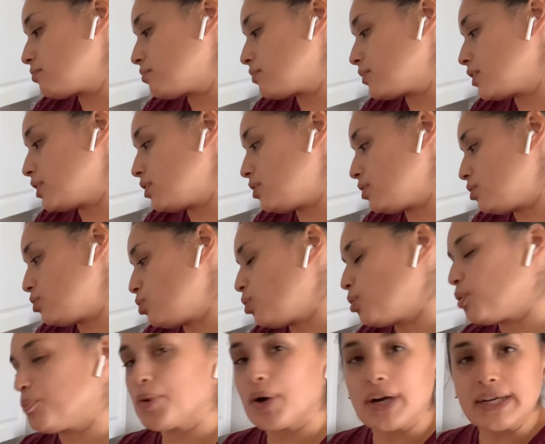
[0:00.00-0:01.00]
the
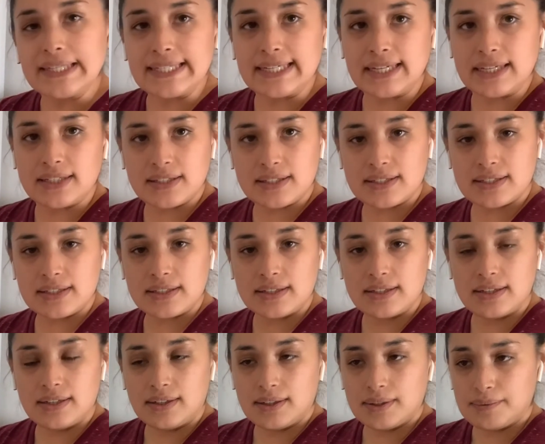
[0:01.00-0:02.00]
total process,
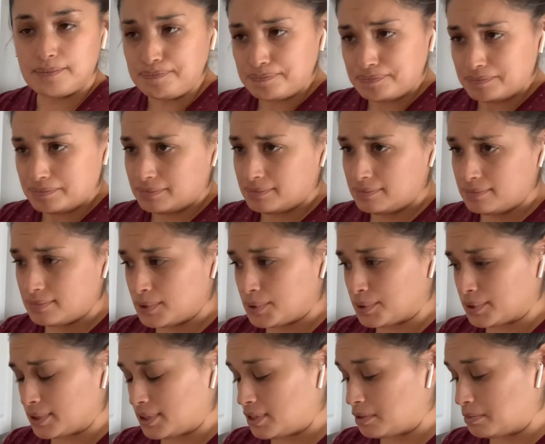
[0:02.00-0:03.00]

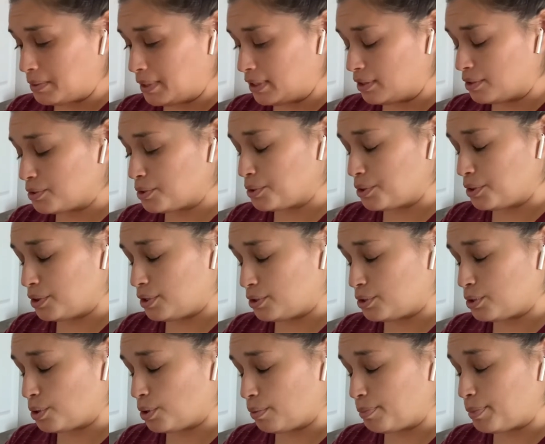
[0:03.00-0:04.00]
so the
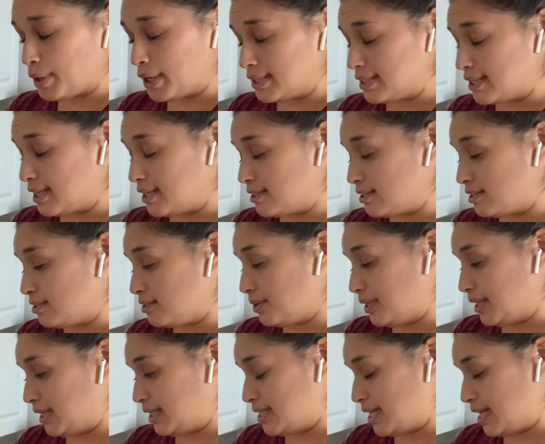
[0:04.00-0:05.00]
total process is
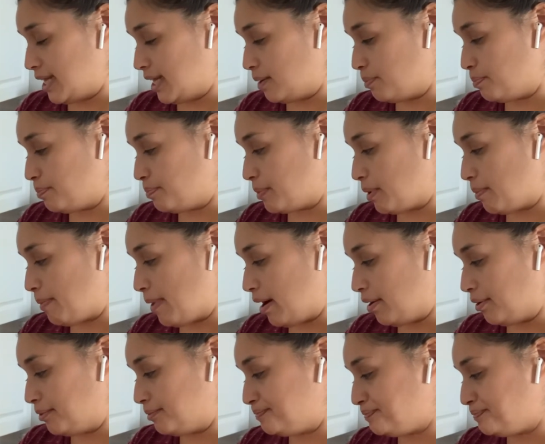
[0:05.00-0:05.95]
going to take about